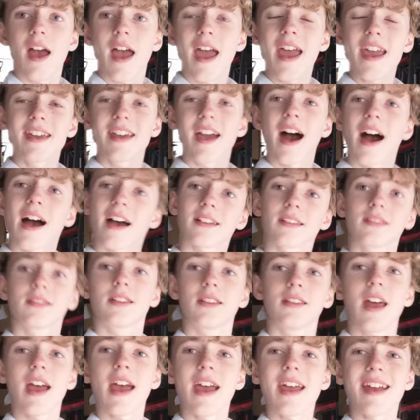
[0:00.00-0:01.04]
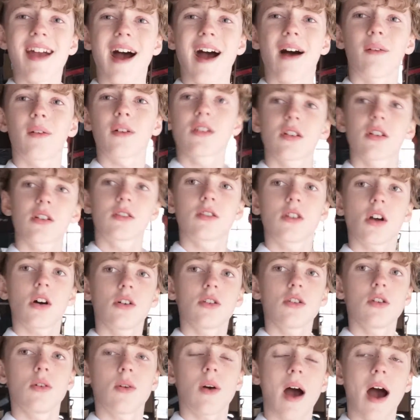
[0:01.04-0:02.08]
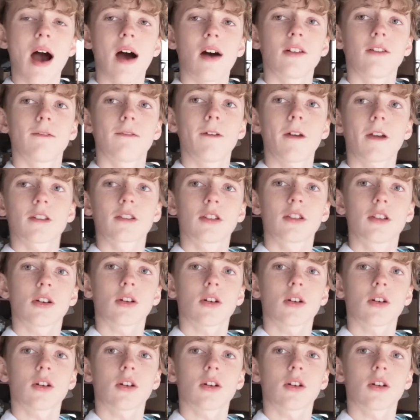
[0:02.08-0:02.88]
Hey guys, today I want to show you how to fix